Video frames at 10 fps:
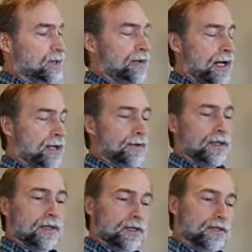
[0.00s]
a battery
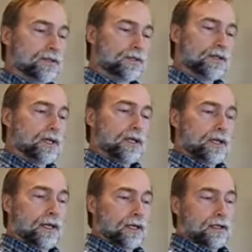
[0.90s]
that is
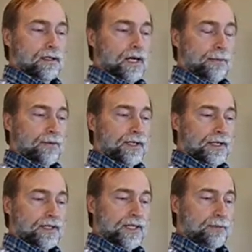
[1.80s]
uh, operating
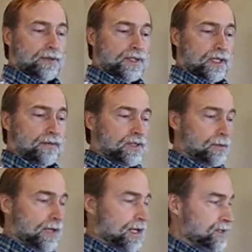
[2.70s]
at 10% of its
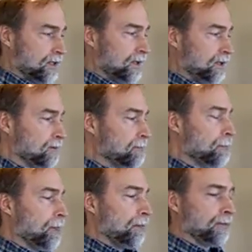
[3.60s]
capacity,
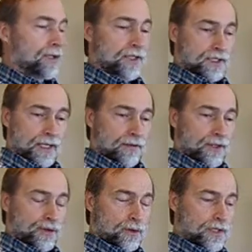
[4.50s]
but doesn't have
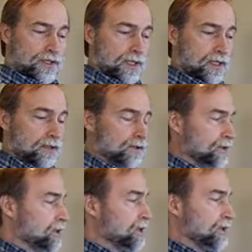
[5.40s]
any shorted
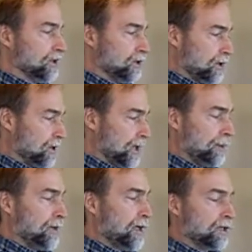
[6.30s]
cells. You can
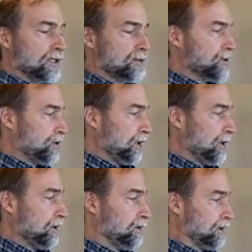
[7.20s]
clamp it onto this
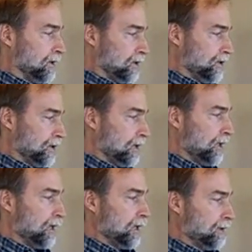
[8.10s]
machine, turn it
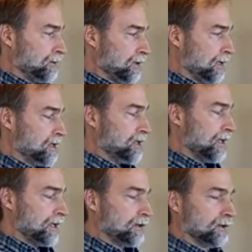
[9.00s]
on, put it on
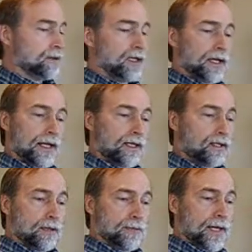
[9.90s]
cycle, and
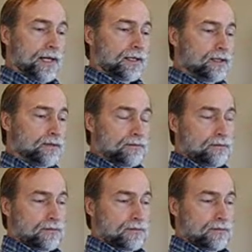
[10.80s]
come back in